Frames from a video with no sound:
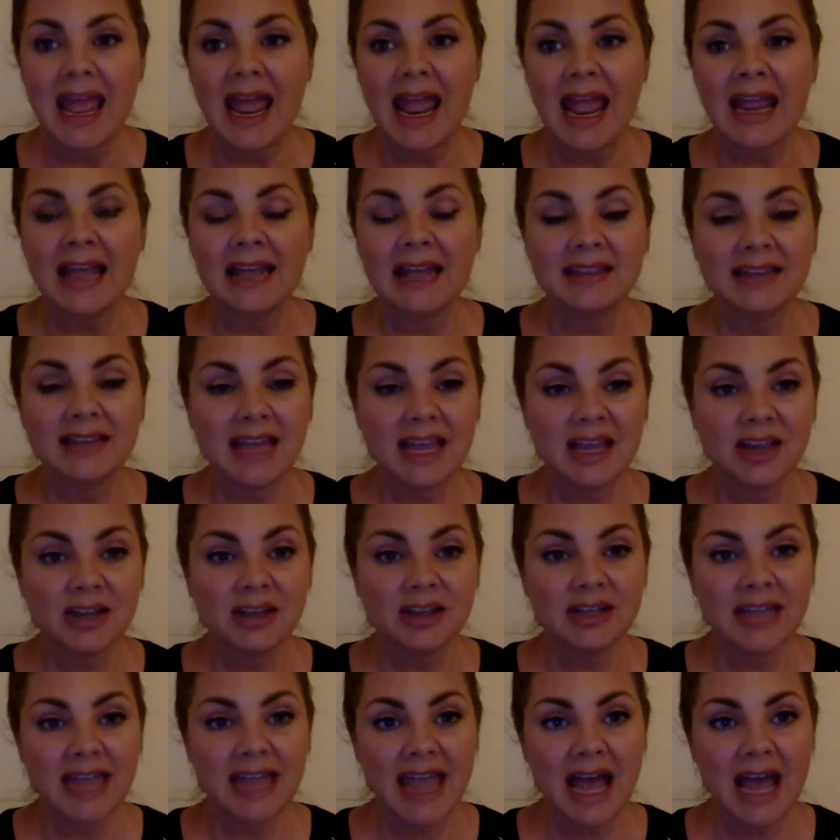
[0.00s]
And they
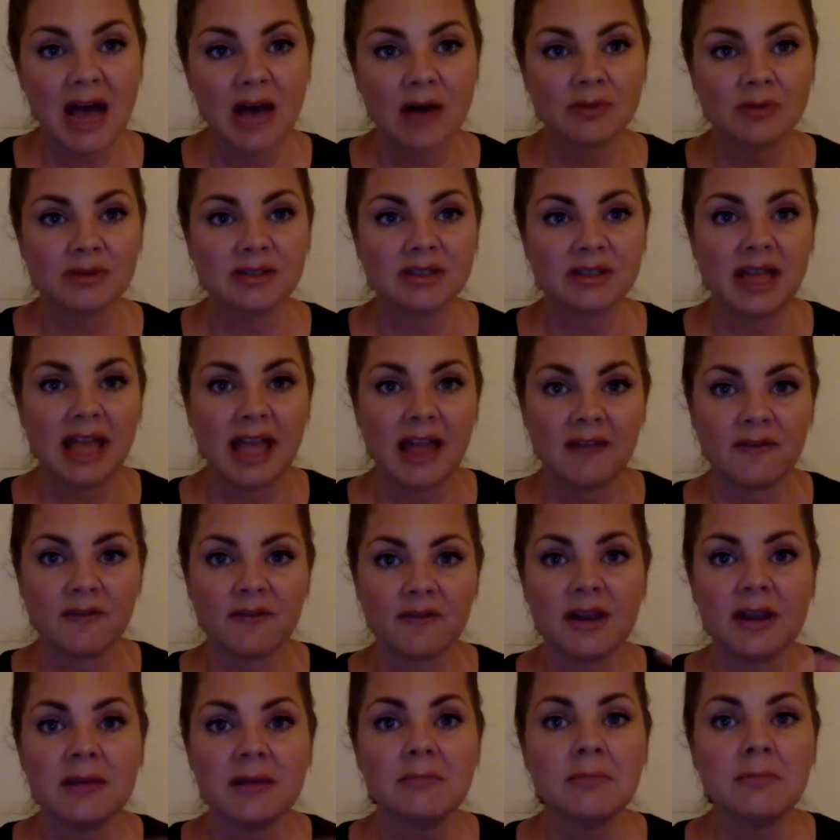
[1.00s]
could count
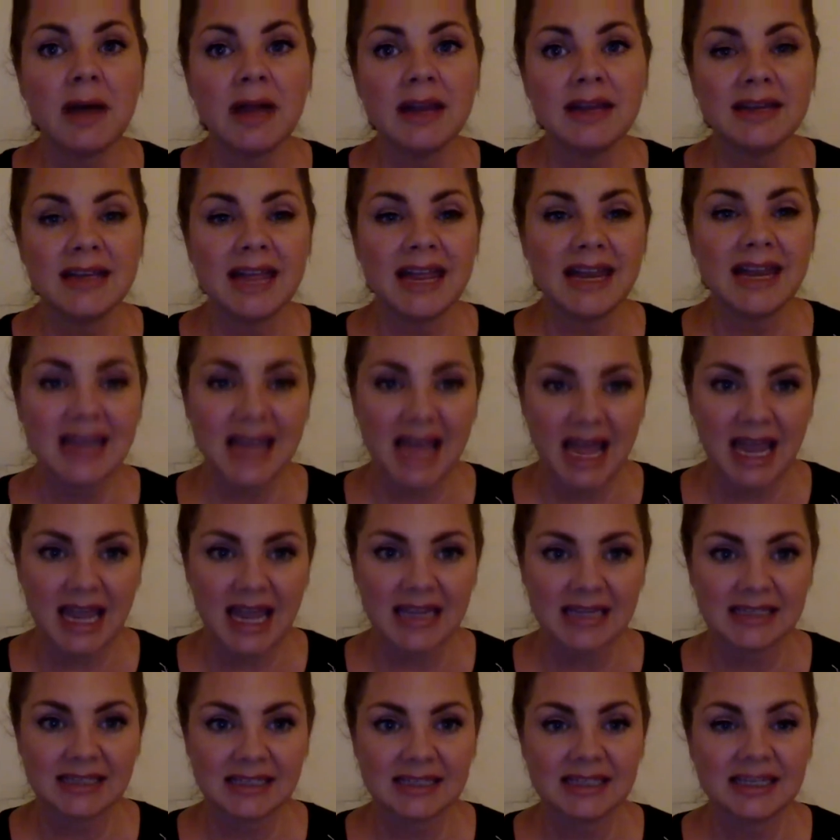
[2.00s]
every Monday
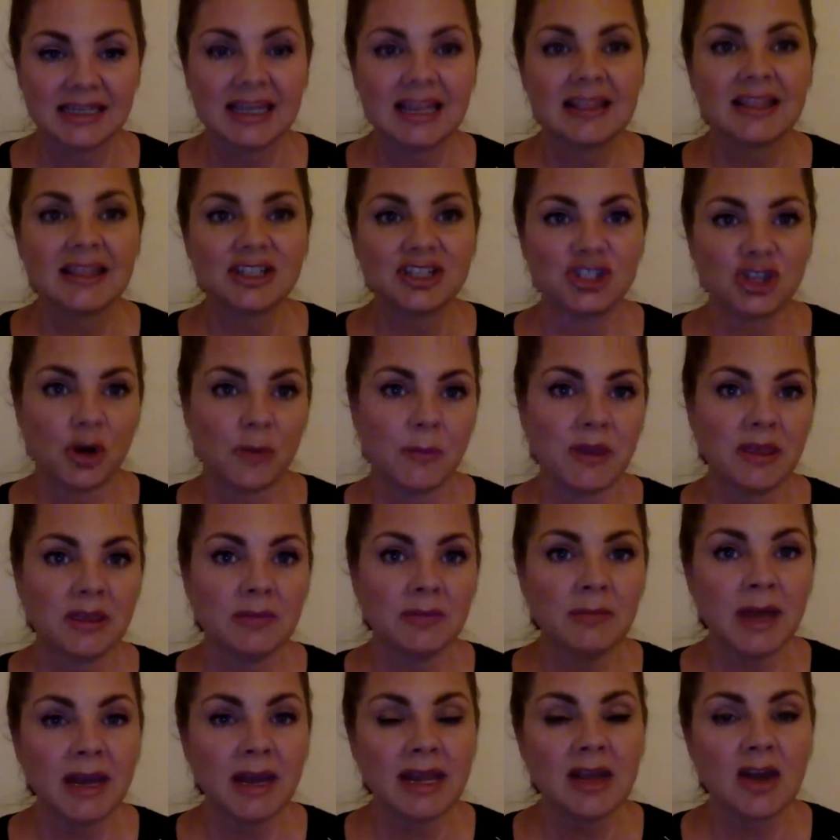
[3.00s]
night, the Show Me the
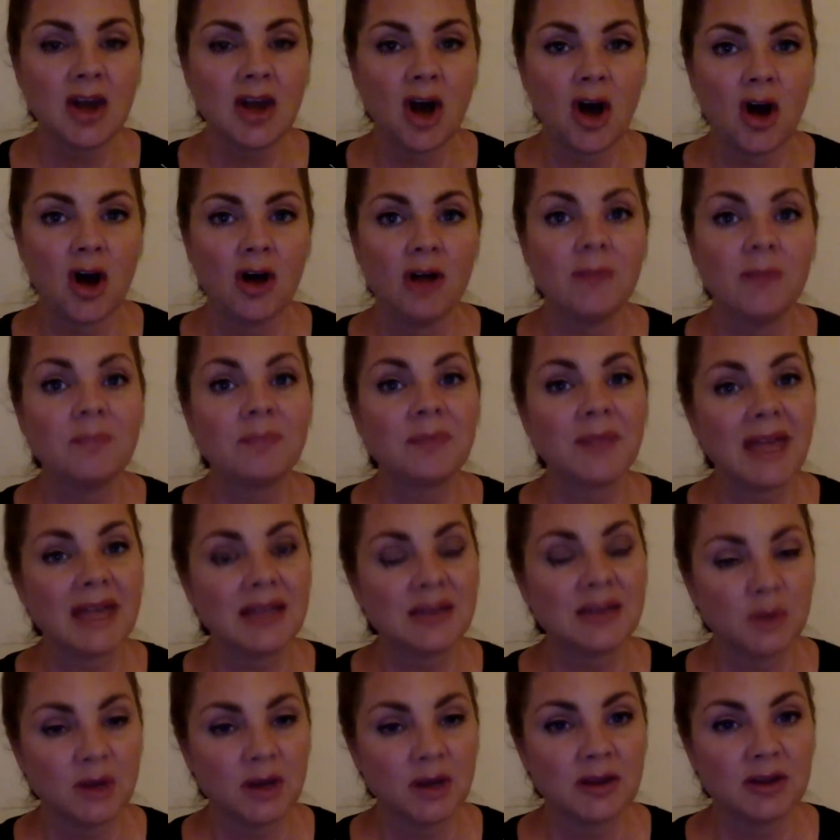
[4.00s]
Money call,
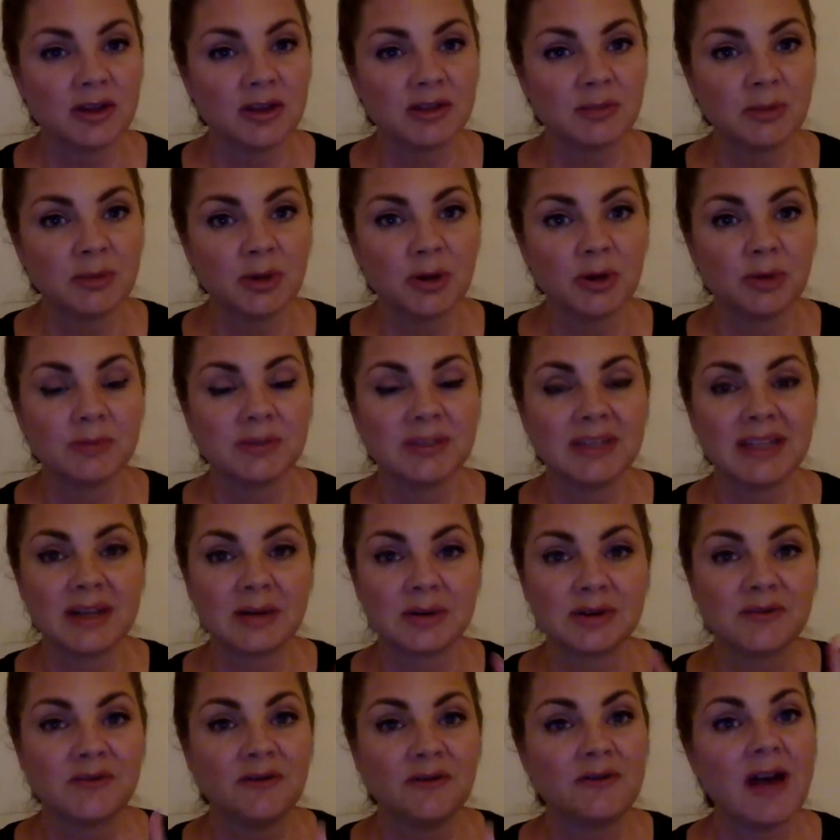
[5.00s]
as one of those booms. And there
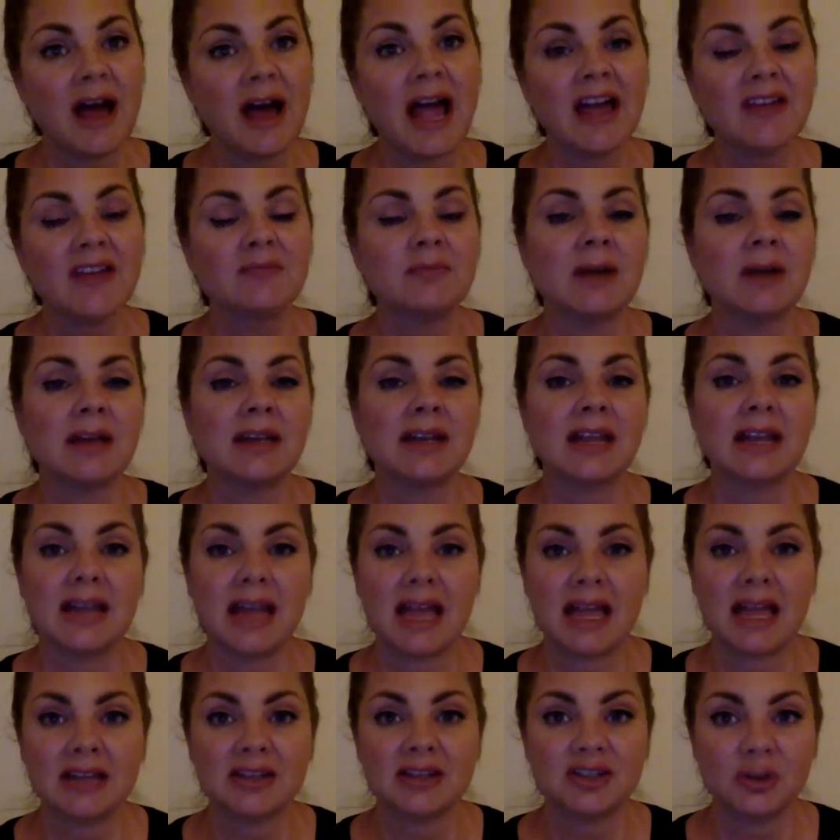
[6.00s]
was 5 Monday
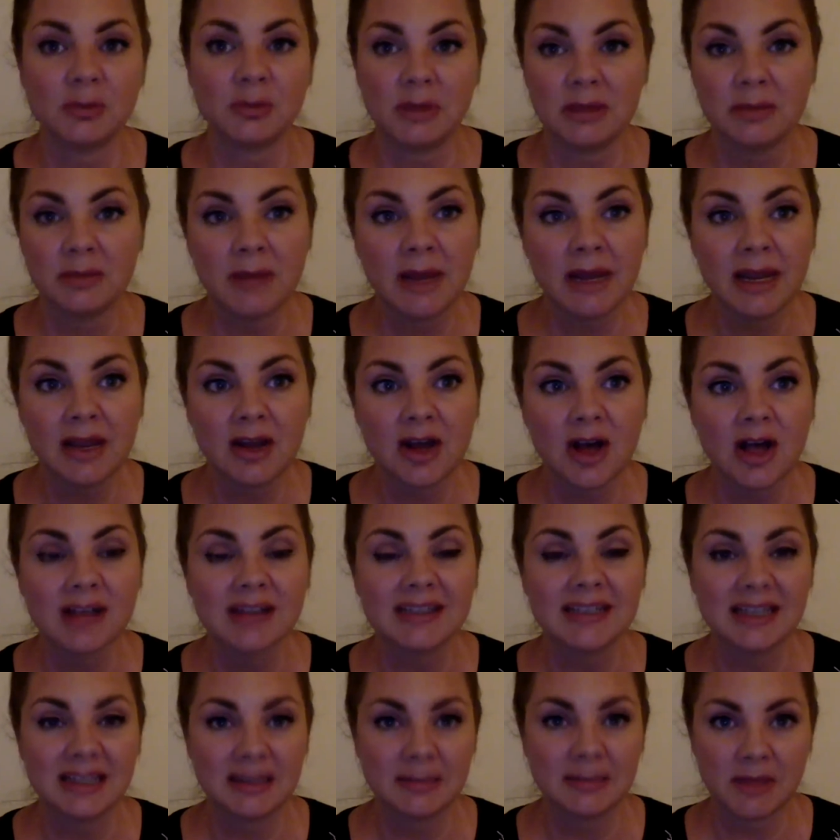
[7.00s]
night Show Me the Money
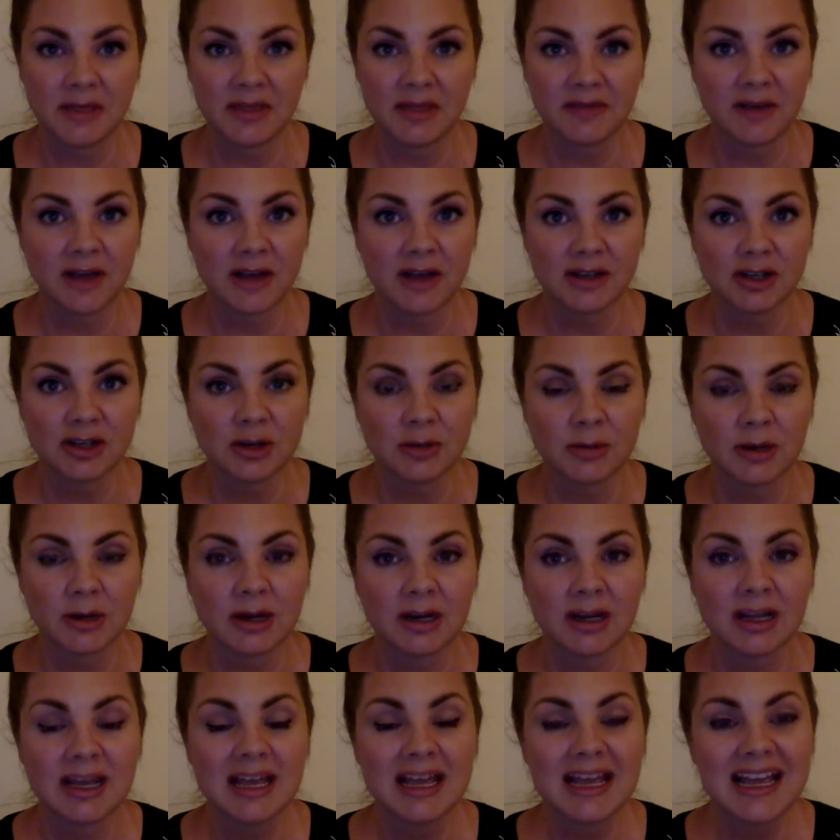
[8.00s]
calls in the month of
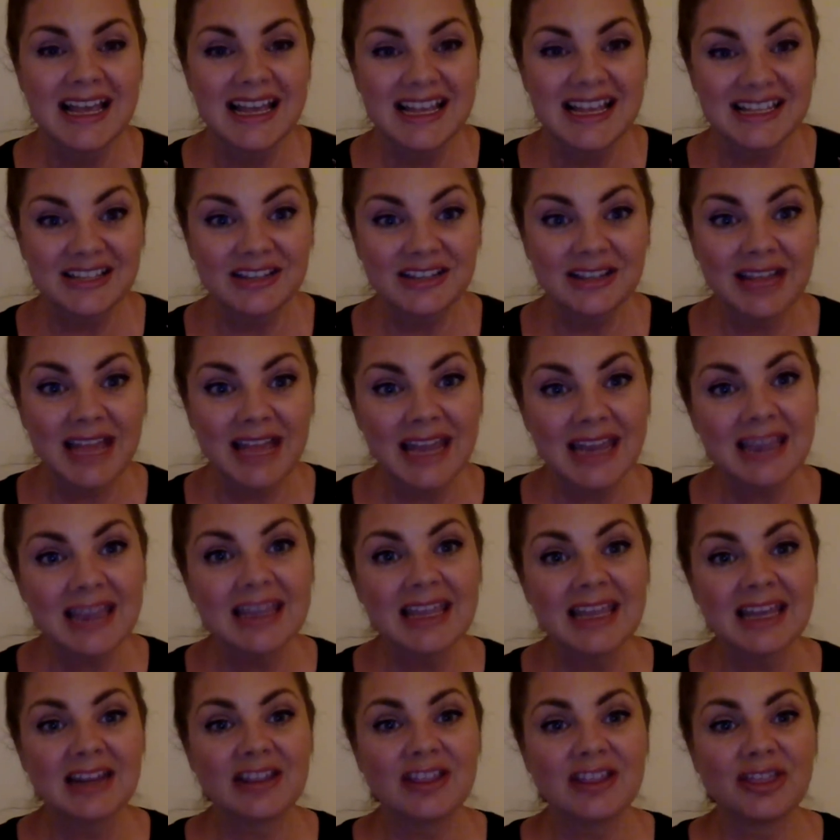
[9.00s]
October. So they could
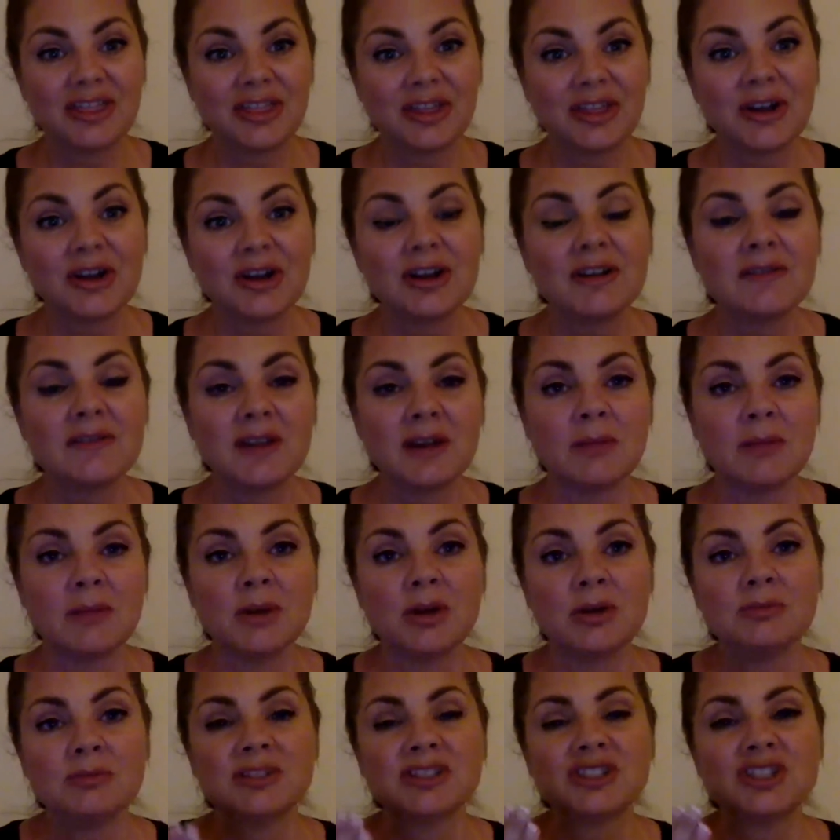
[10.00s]
get a third of their
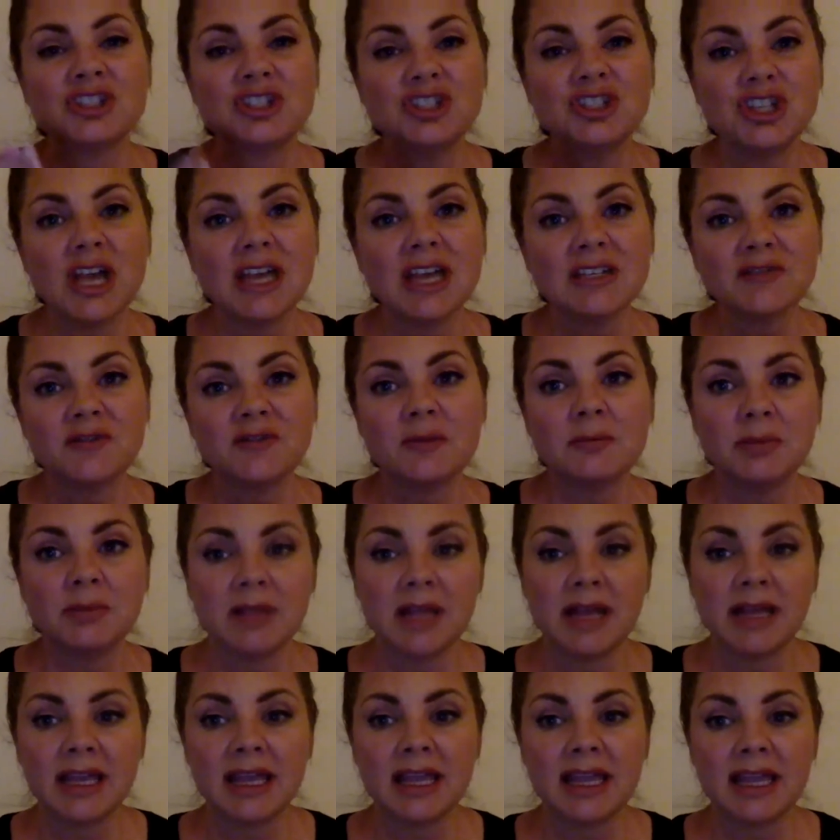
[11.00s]
booms just from
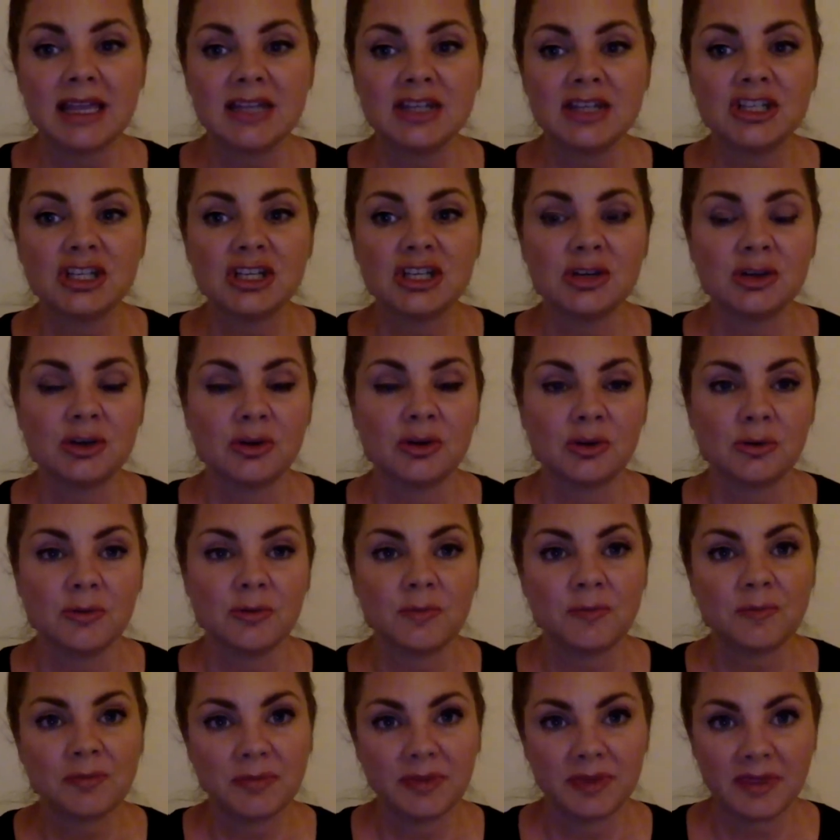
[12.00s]
plugging
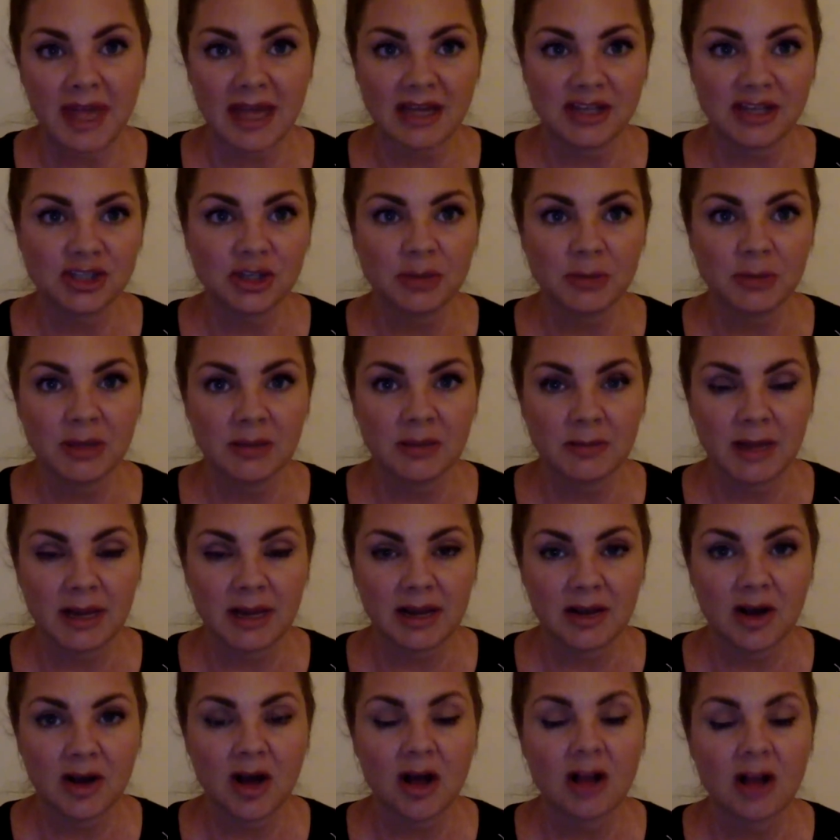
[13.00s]
into that Show Me the
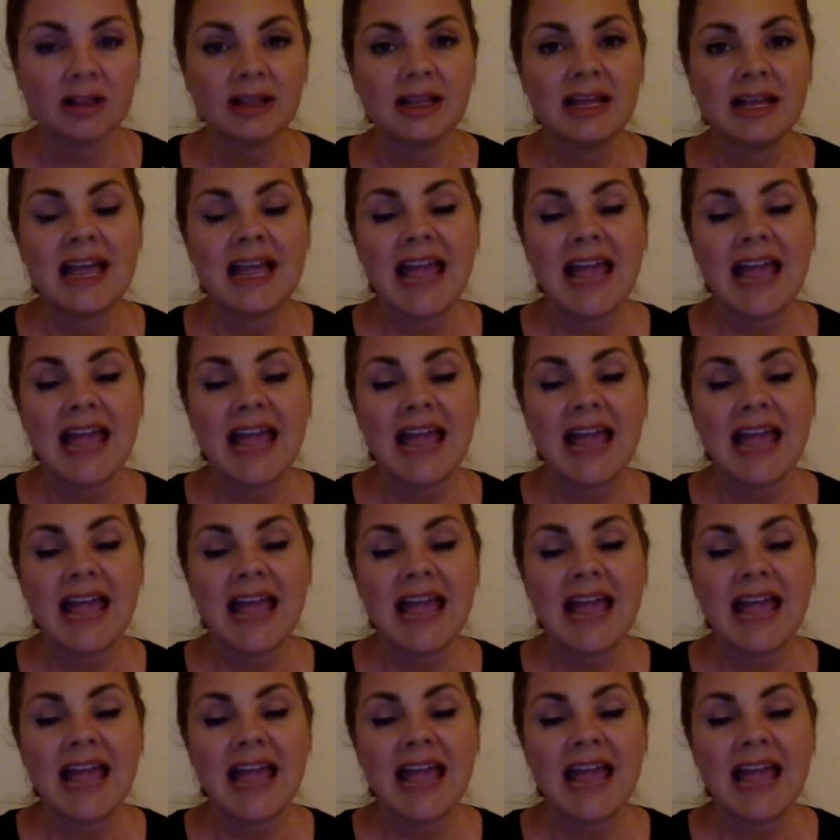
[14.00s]
Money call.